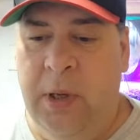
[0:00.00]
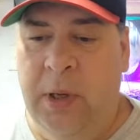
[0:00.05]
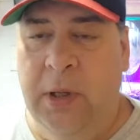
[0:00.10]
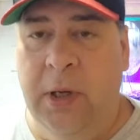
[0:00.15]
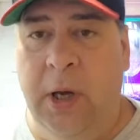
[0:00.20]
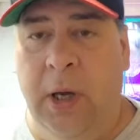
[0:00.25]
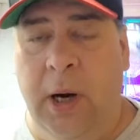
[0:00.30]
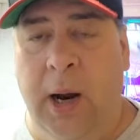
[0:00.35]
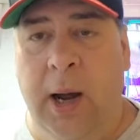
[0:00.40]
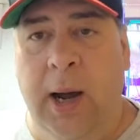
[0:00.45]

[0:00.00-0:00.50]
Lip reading: You go to